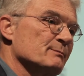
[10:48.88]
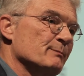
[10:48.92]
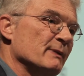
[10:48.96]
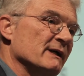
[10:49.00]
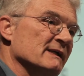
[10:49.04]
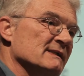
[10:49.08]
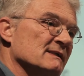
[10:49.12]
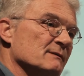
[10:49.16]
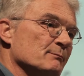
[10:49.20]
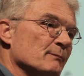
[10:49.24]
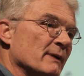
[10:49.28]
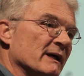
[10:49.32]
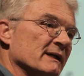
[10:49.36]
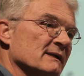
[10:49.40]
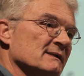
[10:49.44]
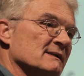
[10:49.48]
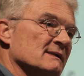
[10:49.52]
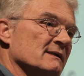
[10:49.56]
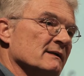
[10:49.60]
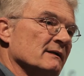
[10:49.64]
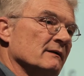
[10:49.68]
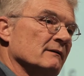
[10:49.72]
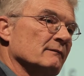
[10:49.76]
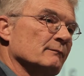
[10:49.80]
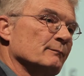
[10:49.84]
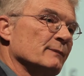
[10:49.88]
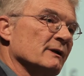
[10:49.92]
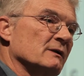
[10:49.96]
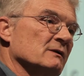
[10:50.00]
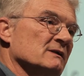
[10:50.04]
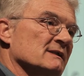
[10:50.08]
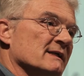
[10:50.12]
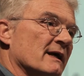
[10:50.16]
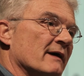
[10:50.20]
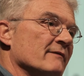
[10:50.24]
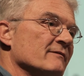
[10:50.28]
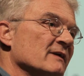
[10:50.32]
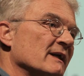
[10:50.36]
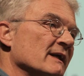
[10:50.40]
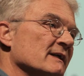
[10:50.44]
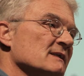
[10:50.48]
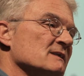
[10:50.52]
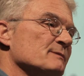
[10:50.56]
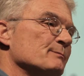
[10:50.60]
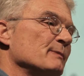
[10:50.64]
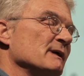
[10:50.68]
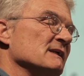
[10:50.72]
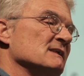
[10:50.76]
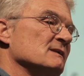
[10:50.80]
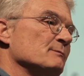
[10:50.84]
based medicine, because
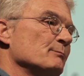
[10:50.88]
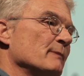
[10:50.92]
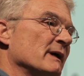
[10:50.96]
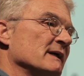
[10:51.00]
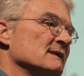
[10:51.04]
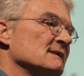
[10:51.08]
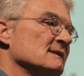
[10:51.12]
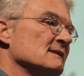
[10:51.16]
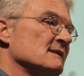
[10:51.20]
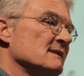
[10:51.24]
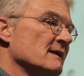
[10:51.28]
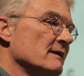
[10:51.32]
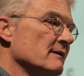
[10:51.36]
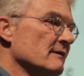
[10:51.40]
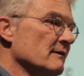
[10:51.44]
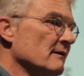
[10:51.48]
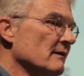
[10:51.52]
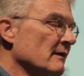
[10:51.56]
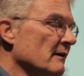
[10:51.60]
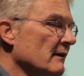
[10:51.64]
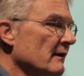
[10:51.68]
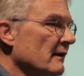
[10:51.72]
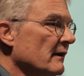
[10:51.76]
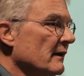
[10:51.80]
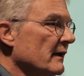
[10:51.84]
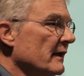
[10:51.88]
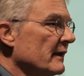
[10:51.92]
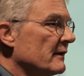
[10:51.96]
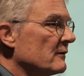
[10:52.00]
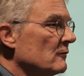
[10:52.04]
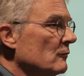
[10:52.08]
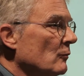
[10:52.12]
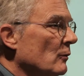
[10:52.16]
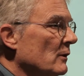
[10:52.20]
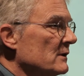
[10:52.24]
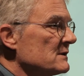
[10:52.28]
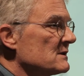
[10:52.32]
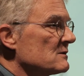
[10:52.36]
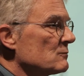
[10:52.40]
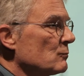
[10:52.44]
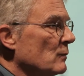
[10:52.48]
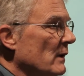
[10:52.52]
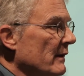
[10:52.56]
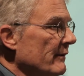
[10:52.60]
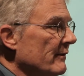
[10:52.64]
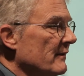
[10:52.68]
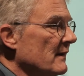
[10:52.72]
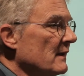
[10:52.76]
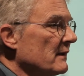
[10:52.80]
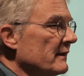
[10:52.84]
evidence based medicine ignores
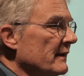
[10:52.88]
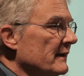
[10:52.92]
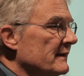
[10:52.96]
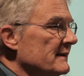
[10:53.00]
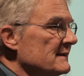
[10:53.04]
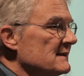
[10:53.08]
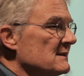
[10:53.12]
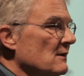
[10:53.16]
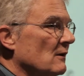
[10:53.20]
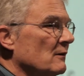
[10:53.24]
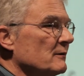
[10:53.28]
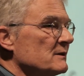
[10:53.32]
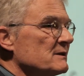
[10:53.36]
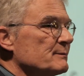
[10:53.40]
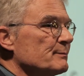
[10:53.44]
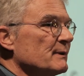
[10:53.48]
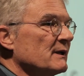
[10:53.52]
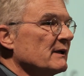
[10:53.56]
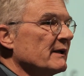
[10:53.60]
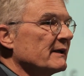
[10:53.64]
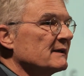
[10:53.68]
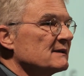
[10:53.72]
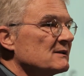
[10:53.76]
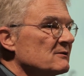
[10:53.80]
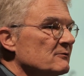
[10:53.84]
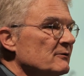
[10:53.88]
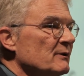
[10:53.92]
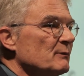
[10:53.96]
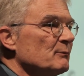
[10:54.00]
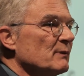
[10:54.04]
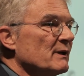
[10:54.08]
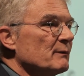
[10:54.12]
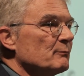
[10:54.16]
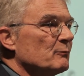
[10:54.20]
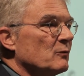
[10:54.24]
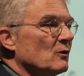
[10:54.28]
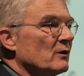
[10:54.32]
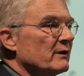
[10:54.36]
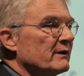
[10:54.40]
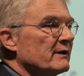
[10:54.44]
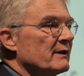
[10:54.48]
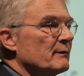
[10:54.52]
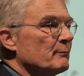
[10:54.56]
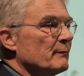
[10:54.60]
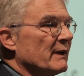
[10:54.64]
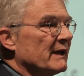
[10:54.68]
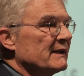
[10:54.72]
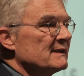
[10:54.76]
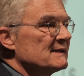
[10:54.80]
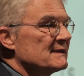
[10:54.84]
one thing that has always been extremely important
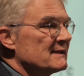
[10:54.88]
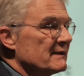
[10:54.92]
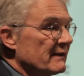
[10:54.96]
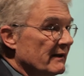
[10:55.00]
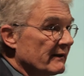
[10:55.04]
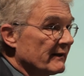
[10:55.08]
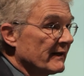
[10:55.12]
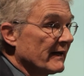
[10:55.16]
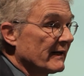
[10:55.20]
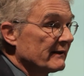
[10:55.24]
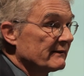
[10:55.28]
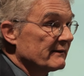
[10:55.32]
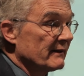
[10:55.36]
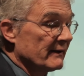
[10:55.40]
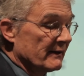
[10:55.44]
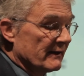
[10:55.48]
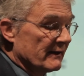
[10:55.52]
in medicine, and that